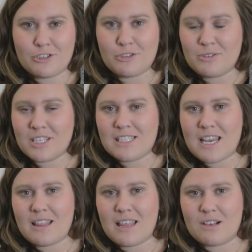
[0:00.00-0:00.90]
or 2,000 to
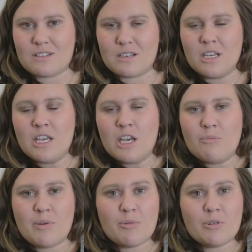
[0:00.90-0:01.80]
10,000.
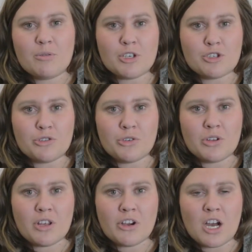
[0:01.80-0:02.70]
People who are true
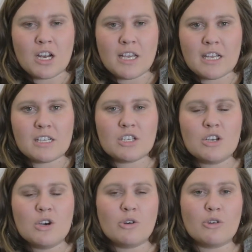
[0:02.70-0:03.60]
to their audience,
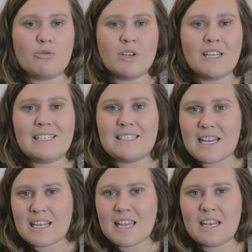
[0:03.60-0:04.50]
who are really
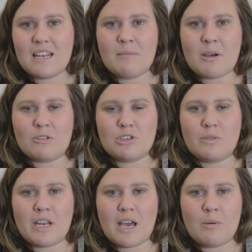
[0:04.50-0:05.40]
dedicated about
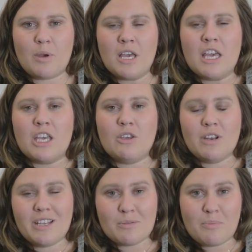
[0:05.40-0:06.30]
showing up. You
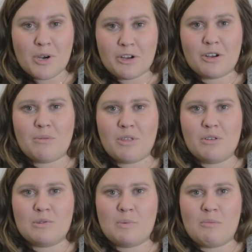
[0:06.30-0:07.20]
need to partner with
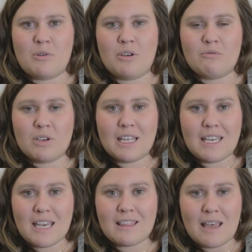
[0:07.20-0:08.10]
those people and
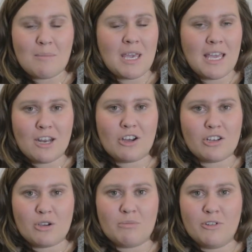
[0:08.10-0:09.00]
really get them in
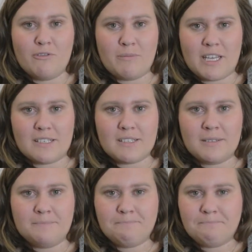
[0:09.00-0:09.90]
on your movement.